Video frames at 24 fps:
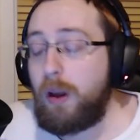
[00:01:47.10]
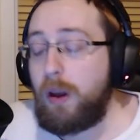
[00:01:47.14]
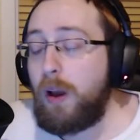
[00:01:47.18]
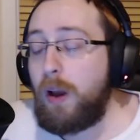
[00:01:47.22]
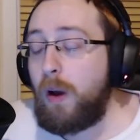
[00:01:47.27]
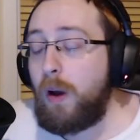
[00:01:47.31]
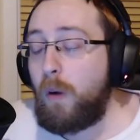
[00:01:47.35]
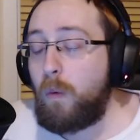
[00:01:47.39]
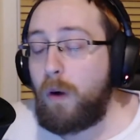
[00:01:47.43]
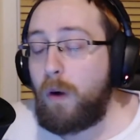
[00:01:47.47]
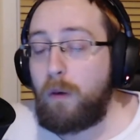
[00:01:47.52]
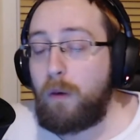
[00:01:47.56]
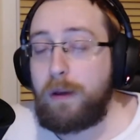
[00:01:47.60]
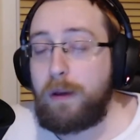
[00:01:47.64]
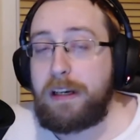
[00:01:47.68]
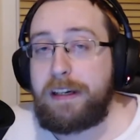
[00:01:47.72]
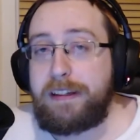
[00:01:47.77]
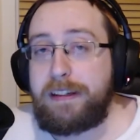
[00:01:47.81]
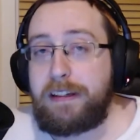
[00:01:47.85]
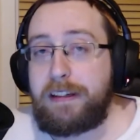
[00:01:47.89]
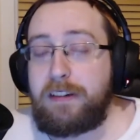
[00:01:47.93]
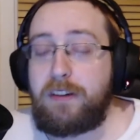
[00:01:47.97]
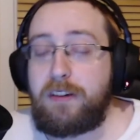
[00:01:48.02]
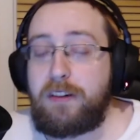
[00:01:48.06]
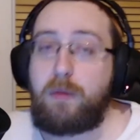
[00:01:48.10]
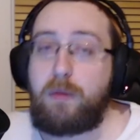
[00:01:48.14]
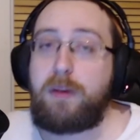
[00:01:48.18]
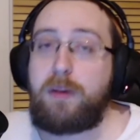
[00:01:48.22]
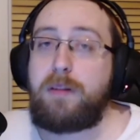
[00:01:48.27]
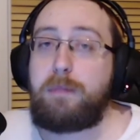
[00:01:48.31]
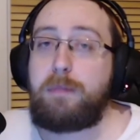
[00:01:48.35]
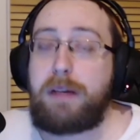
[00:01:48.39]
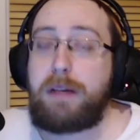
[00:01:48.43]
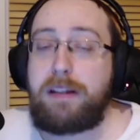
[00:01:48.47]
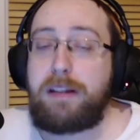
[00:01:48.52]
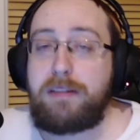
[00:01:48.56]
what we're leading to is
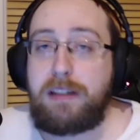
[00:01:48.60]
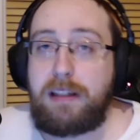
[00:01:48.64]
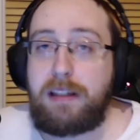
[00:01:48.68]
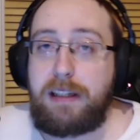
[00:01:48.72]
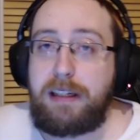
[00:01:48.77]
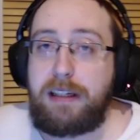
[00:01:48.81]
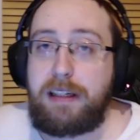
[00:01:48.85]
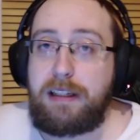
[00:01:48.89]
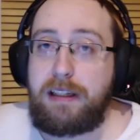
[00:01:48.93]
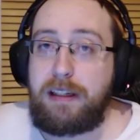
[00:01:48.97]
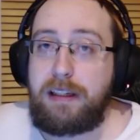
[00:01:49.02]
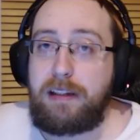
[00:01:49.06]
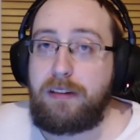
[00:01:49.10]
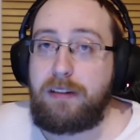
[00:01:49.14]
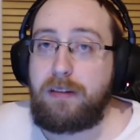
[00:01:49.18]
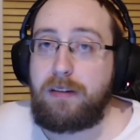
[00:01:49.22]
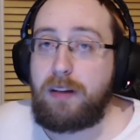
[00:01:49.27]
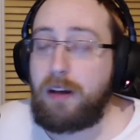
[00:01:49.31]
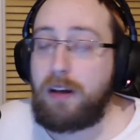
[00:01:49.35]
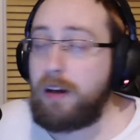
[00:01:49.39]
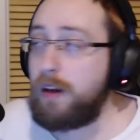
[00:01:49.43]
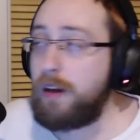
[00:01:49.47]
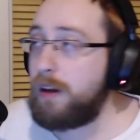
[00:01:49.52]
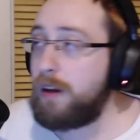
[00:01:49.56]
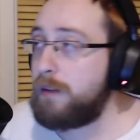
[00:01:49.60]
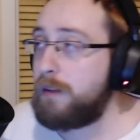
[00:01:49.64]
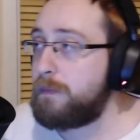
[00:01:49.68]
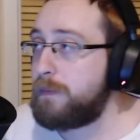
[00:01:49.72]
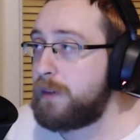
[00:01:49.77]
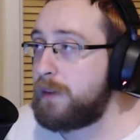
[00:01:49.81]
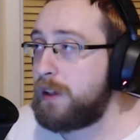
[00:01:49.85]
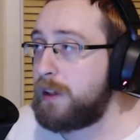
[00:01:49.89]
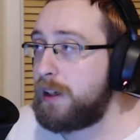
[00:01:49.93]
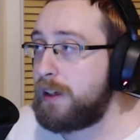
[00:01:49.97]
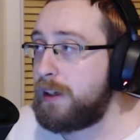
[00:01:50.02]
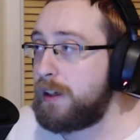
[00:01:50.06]
basically these
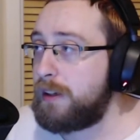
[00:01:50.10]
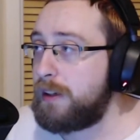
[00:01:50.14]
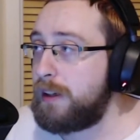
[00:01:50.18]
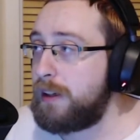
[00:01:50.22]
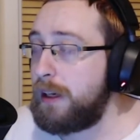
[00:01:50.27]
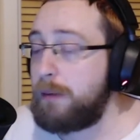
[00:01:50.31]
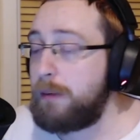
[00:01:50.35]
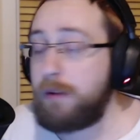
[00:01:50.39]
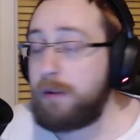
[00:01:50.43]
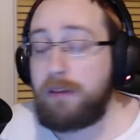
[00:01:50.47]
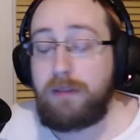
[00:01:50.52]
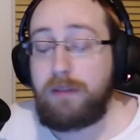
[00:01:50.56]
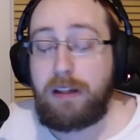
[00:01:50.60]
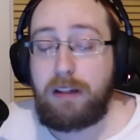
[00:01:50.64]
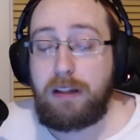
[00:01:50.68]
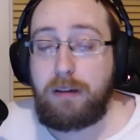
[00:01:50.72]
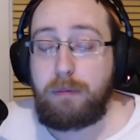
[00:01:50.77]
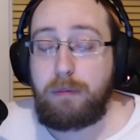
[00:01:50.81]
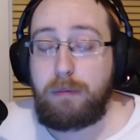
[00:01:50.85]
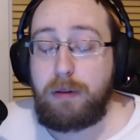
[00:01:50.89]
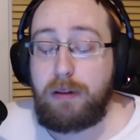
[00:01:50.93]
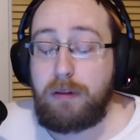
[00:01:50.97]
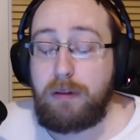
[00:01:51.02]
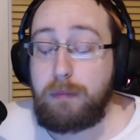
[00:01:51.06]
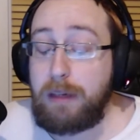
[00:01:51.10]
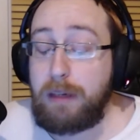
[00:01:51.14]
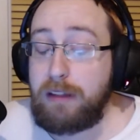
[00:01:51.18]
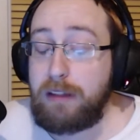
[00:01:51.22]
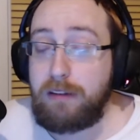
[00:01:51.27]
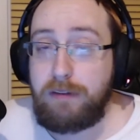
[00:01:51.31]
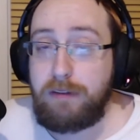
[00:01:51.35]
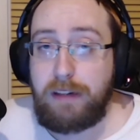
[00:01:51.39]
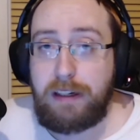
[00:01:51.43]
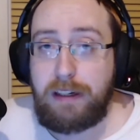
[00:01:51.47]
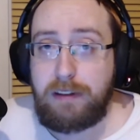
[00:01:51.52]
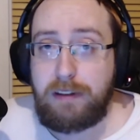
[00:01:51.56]
game developers,
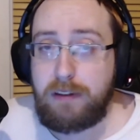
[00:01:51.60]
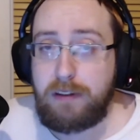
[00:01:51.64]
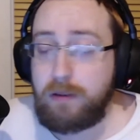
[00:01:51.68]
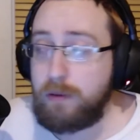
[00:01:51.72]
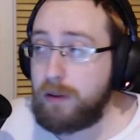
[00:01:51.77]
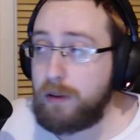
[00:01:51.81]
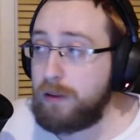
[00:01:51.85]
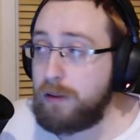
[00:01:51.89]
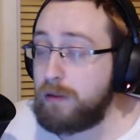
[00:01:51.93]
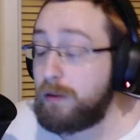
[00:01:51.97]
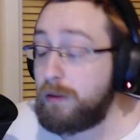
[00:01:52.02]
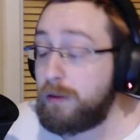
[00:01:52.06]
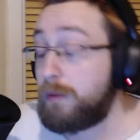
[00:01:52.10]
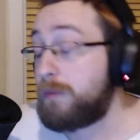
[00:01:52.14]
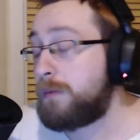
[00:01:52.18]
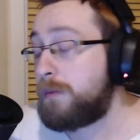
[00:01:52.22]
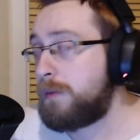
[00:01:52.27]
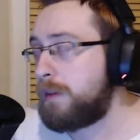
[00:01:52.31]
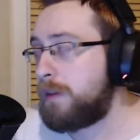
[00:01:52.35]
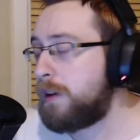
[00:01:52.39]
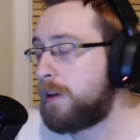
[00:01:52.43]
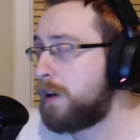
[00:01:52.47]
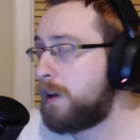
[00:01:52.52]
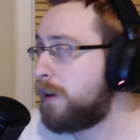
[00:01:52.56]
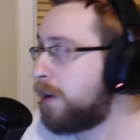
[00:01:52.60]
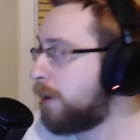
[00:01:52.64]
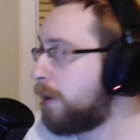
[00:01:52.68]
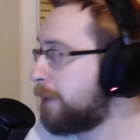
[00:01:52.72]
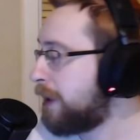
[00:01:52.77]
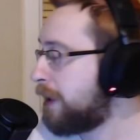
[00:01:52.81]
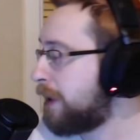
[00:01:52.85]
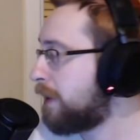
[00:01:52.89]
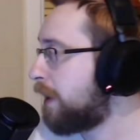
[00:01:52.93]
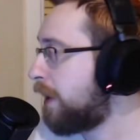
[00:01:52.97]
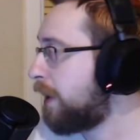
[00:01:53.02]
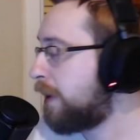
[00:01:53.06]
manufacturers,
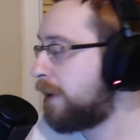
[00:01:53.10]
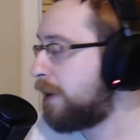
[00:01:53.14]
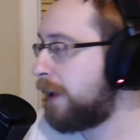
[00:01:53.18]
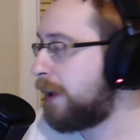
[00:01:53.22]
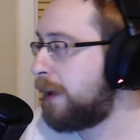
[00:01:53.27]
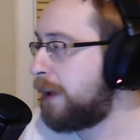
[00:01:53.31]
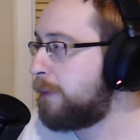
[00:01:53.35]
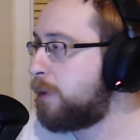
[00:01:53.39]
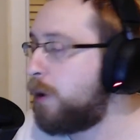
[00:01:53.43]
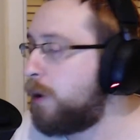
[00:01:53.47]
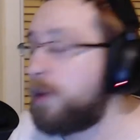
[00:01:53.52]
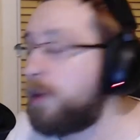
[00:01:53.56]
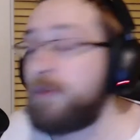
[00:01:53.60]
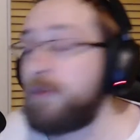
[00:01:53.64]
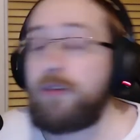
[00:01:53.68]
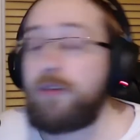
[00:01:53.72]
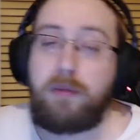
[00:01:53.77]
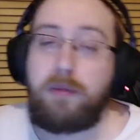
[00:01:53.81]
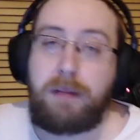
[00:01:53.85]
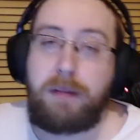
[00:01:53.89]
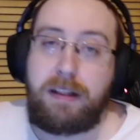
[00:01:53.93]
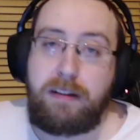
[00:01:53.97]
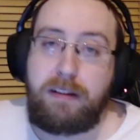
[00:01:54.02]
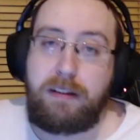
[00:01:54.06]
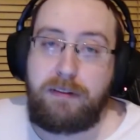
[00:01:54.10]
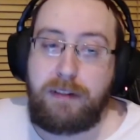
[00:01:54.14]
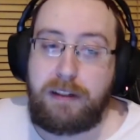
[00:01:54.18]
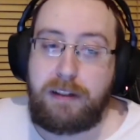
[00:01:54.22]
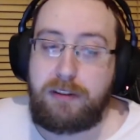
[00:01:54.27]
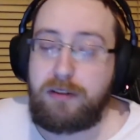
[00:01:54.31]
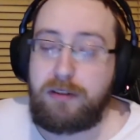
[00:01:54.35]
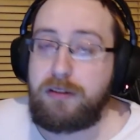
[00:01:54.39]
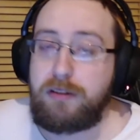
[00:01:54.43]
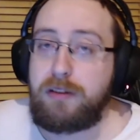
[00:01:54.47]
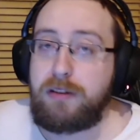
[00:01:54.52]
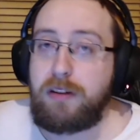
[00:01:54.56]
game console
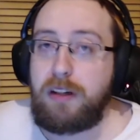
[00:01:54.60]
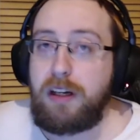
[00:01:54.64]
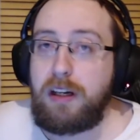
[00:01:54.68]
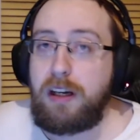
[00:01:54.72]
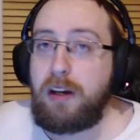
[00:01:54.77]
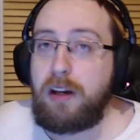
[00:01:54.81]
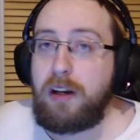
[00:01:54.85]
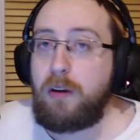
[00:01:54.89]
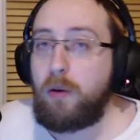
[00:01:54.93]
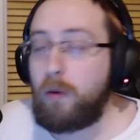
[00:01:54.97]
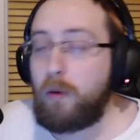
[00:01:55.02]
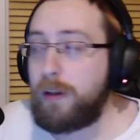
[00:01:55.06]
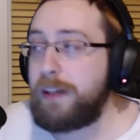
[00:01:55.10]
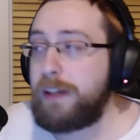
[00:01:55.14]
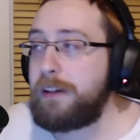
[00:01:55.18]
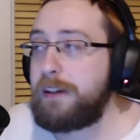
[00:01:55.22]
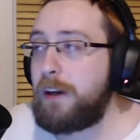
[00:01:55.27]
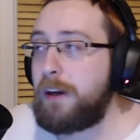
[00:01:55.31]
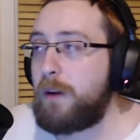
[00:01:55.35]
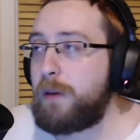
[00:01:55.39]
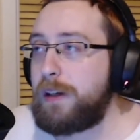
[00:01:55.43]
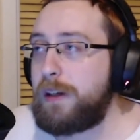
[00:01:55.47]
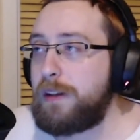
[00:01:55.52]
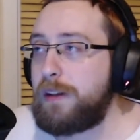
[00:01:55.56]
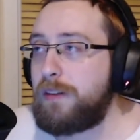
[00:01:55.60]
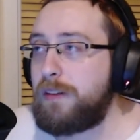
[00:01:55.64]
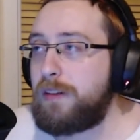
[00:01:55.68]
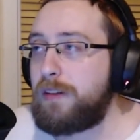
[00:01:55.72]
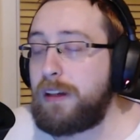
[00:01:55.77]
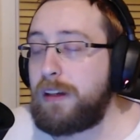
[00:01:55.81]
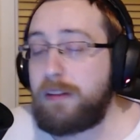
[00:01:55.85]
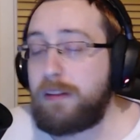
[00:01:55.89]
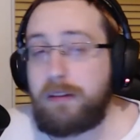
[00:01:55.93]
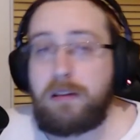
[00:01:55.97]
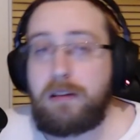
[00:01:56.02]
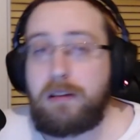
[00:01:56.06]
manufacturers. All they know is
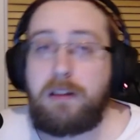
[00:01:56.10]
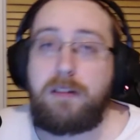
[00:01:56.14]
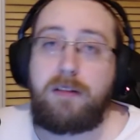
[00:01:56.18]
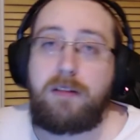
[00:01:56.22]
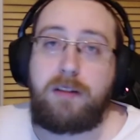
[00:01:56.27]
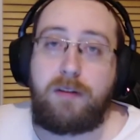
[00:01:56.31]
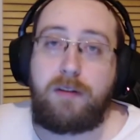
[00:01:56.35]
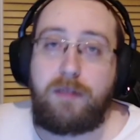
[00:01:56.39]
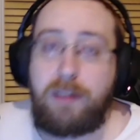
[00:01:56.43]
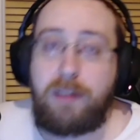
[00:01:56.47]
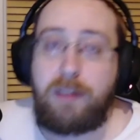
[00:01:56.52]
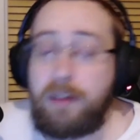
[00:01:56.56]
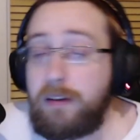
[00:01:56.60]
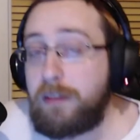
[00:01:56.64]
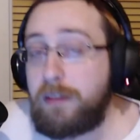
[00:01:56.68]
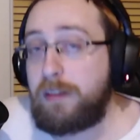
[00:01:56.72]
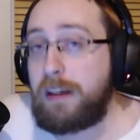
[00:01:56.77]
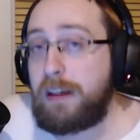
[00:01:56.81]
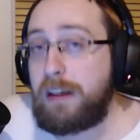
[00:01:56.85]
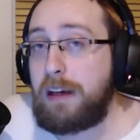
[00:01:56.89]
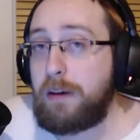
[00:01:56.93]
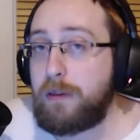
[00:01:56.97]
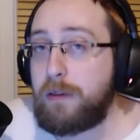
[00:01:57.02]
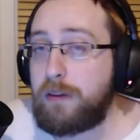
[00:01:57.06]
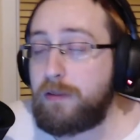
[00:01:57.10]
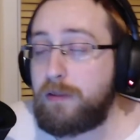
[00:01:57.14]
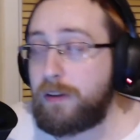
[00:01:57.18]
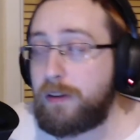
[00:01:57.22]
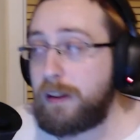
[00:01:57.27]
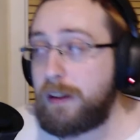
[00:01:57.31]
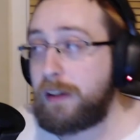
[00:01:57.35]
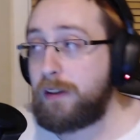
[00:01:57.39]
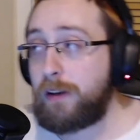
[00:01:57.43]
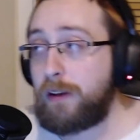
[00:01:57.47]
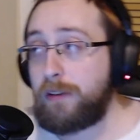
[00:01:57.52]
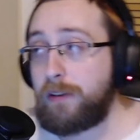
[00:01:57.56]
exclusivity sales for their
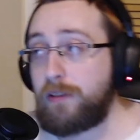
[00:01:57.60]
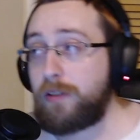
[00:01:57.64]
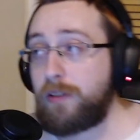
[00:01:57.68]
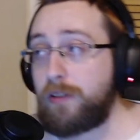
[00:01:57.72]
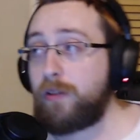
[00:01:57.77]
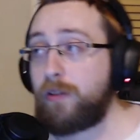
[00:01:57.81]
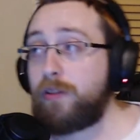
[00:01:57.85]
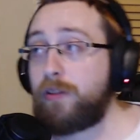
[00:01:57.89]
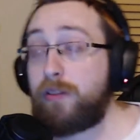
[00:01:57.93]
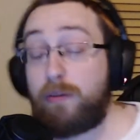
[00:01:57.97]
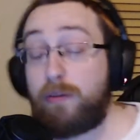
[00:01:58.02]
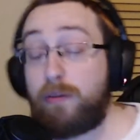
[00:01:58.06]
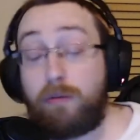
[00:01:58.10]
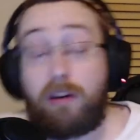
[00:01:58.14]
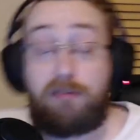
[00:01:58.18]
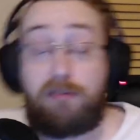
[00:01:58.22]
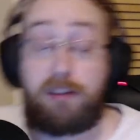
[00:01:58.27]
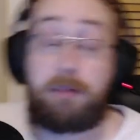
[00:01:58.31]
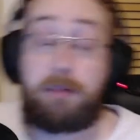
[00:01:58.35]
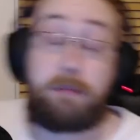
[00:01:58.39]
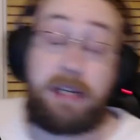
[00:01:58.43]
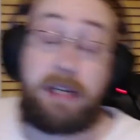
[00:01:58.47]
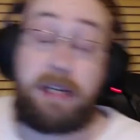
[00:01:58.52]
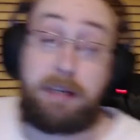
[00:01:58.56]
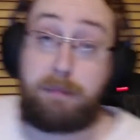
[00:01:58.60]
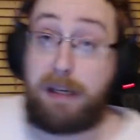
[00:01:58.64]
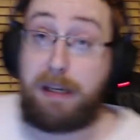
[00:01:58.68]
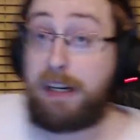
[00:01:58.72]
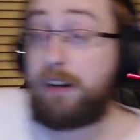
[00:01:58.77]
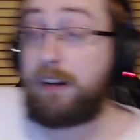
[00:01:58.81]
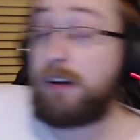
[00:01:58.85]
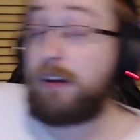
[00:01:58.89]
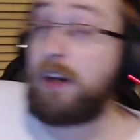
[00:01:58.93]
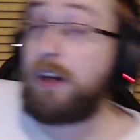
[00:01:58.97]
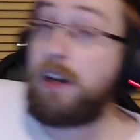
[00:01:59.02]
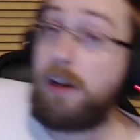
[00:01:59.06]
consoles, so rather than make
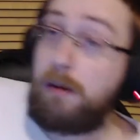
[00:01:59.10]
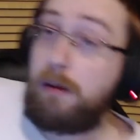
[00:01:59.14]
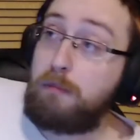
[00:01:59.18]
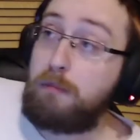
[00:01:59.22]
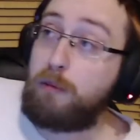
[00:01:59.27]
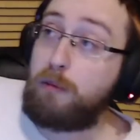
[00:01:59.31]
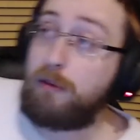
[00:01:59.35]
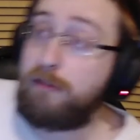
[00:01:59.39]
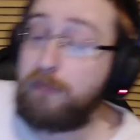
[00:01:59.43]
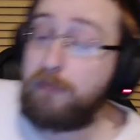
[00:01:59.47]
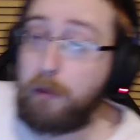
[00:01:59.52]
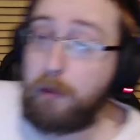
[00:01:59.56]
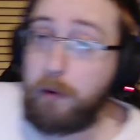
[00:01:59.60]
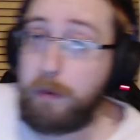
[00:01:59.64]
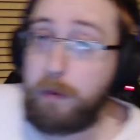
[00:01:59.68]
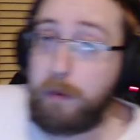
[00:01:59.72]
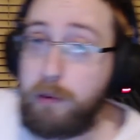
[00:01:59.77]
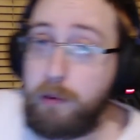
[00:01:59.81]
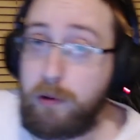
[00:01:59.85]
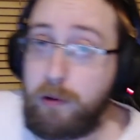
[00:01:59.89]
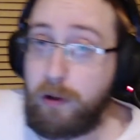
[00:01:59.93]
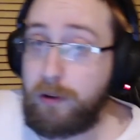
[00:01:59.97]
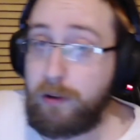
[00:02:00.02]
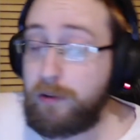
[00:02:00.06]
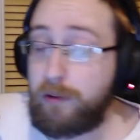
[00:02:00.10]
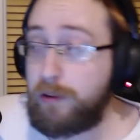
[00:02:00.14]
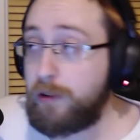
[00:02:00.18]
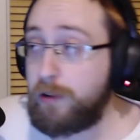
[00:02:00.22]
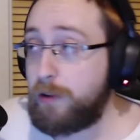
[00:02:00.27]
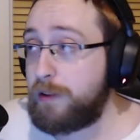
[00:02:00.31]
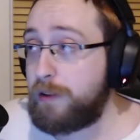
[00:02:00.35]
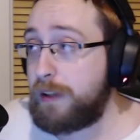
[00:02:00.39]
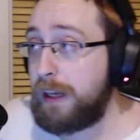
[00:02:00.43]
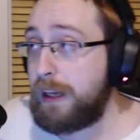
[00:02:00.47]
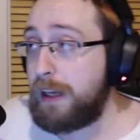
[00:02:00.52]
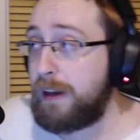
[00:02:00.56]
better, more affordable
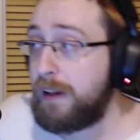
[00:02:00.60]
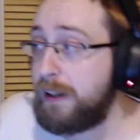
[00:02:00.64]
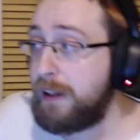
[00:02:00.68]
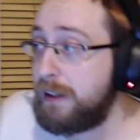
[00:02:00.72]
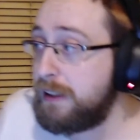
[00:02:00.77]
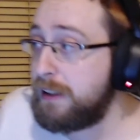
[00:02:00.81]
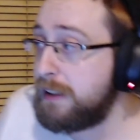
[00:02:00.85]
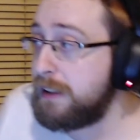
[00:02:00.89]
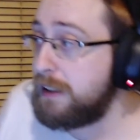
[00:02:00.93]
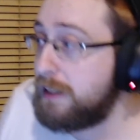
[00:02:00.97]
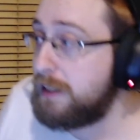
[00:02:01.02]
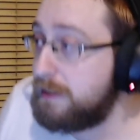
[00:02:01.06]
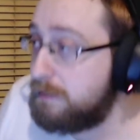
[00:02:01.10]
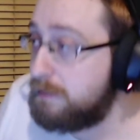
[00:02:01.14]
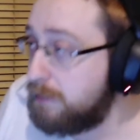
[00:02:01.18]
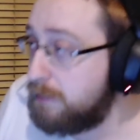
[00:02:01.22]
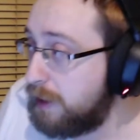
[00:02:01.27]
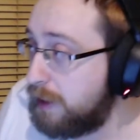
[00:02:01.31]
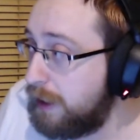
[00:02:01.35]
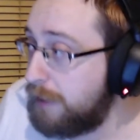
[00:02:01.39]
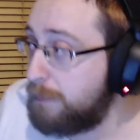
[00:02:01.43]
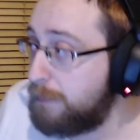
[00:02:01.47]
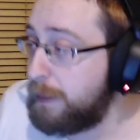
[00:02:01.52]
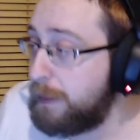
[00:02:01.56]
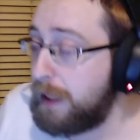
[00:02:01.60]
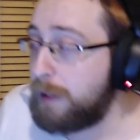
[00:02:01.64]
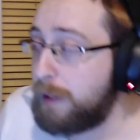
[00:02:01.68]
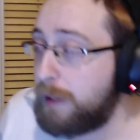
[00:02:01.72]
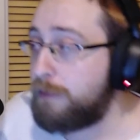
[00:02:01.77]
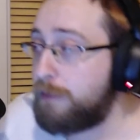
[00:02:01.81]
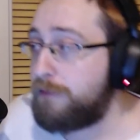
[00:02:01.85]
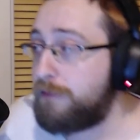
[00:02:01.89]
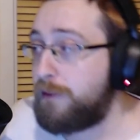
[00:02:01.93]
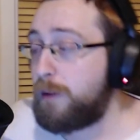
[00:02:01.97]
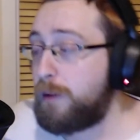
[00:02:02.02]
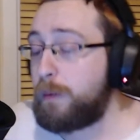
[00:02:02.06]
consoles that give better
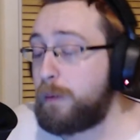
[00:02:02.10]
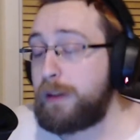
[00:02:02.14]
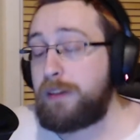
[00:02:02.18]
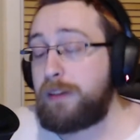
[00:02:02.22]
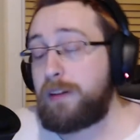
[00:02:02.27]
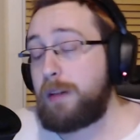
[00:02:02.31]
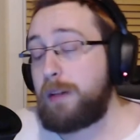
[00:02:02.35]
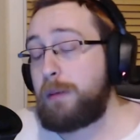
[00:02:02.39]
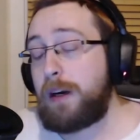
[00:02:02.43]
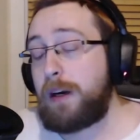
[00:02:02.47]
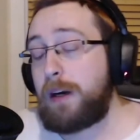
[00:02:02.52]
performance, they might as